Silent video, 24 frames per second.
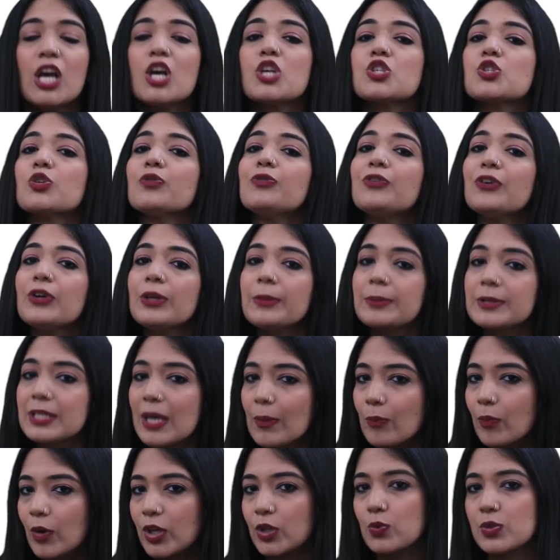So for
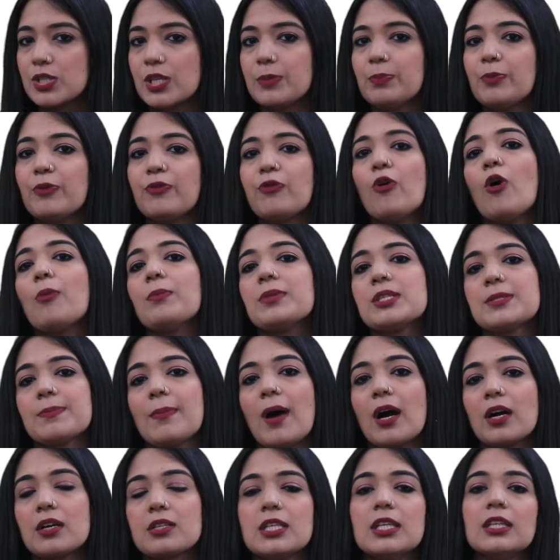someone who's in performance
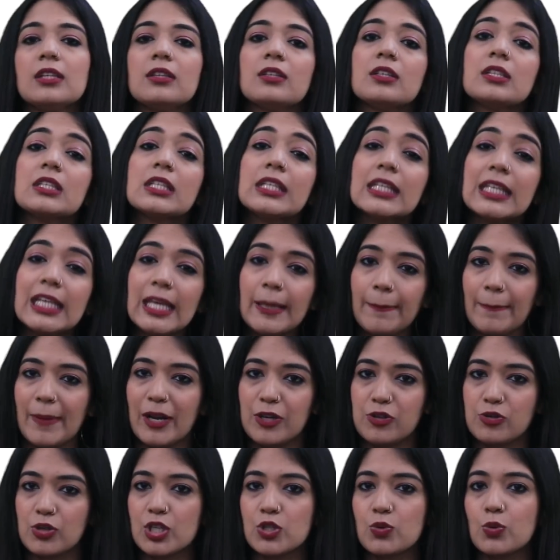marketing, the key
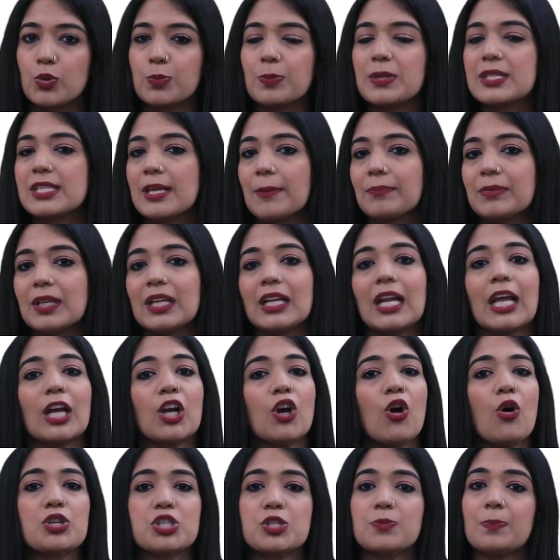metrics would be something
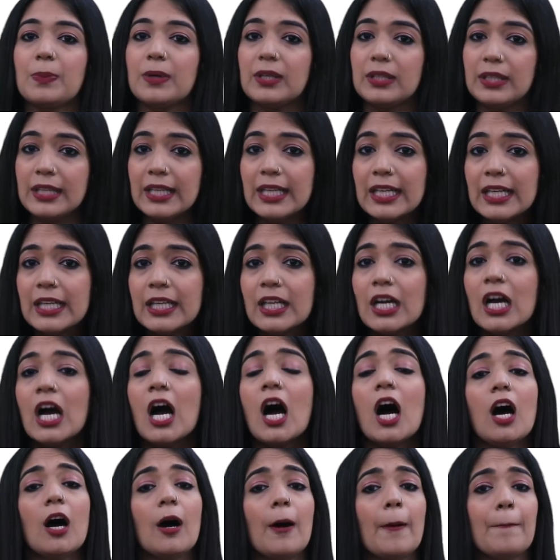like cost per lead,
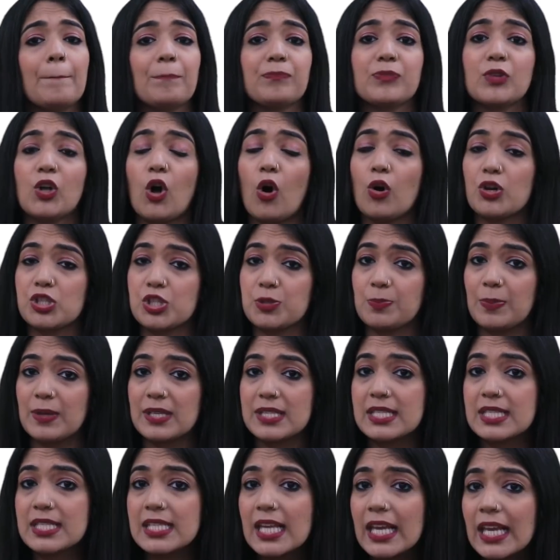cost per
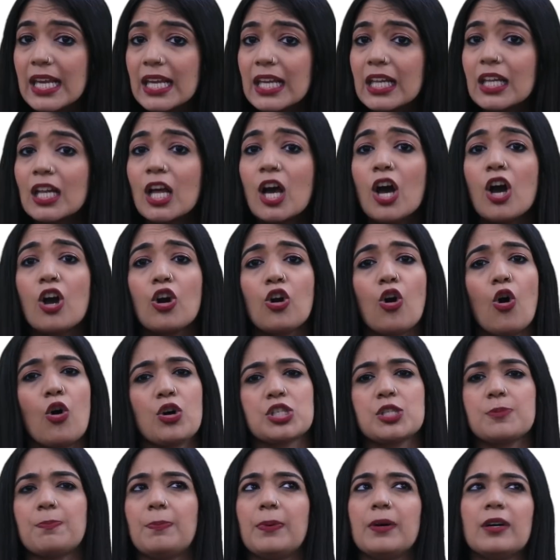sale,
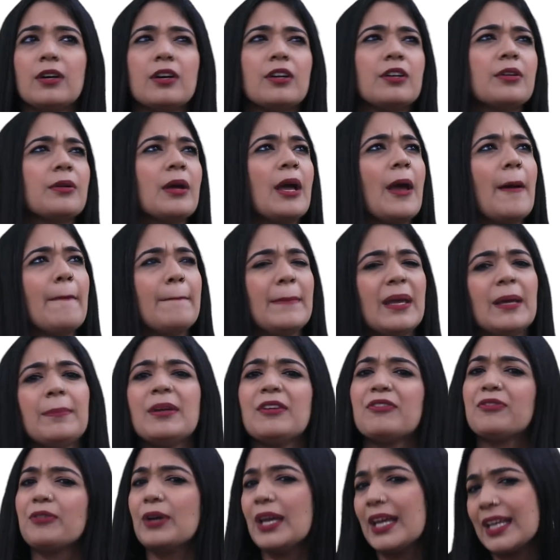cost per
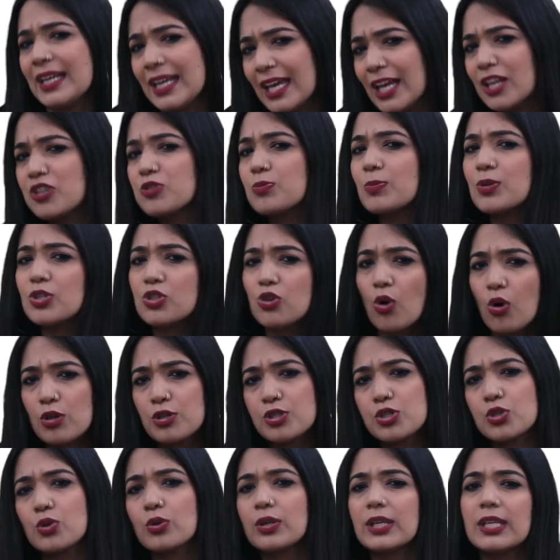maybe engagement
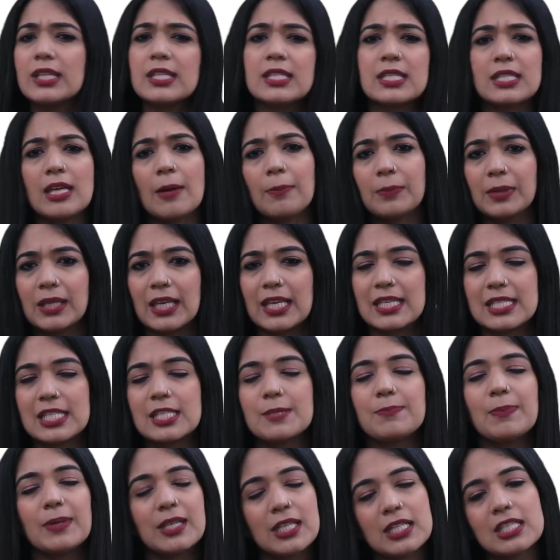also in some
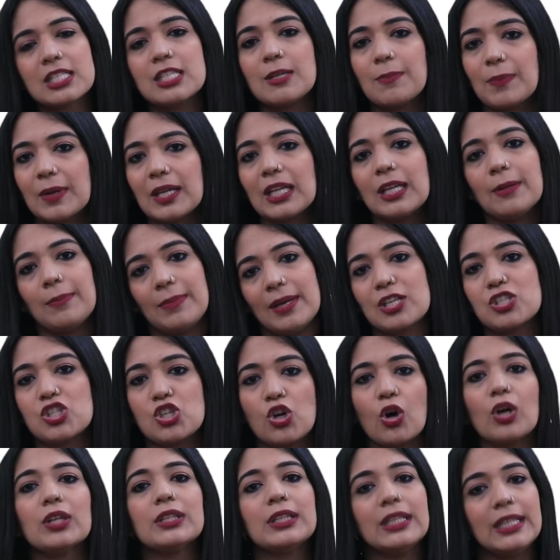cases, but it's typically based
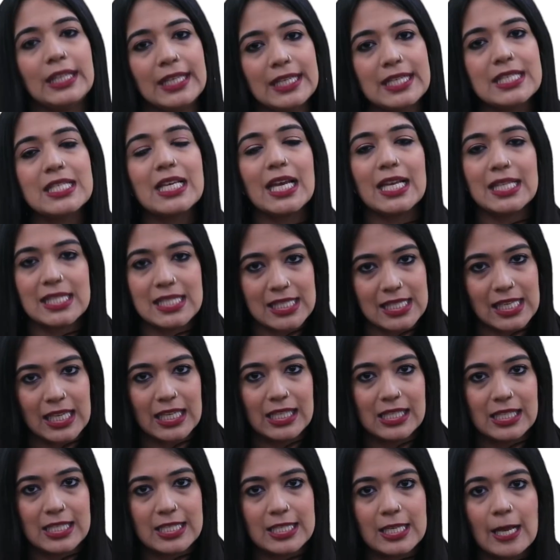on leads and
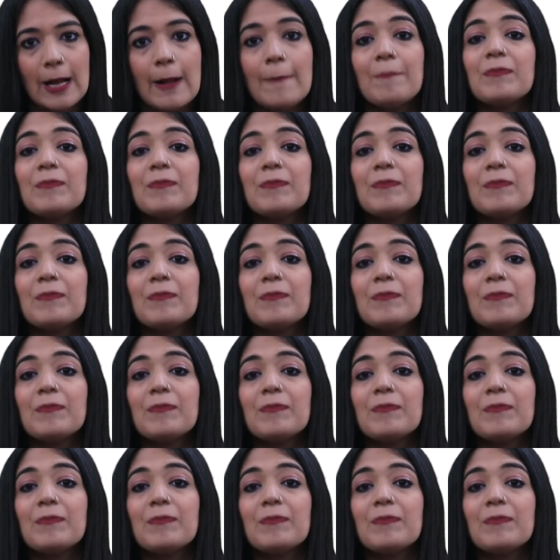sales.